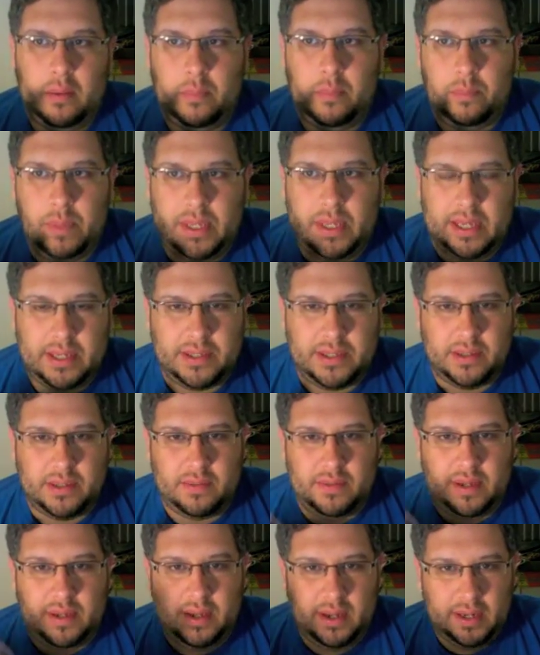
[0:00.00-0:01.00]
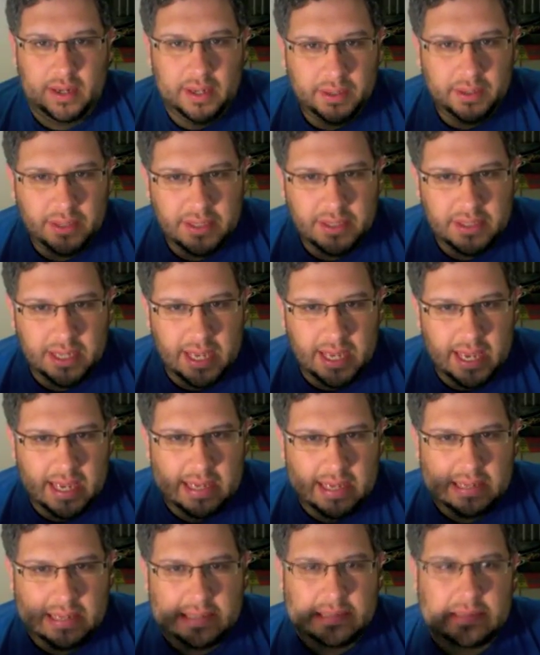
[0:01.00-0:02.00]
because of an illness he
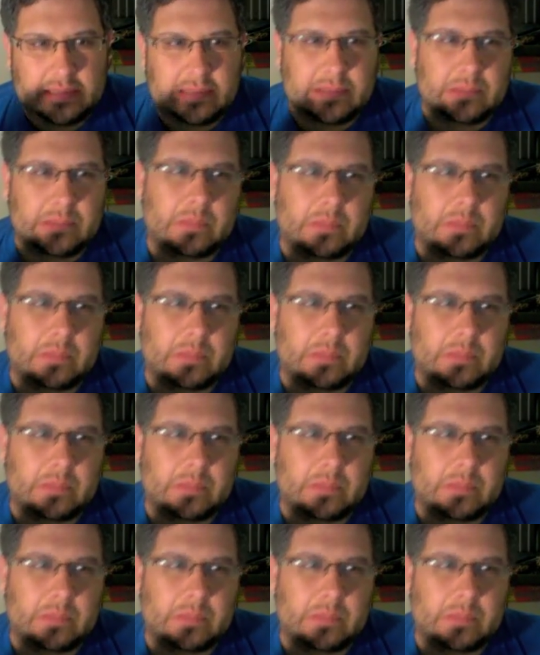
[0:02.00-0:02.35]
has.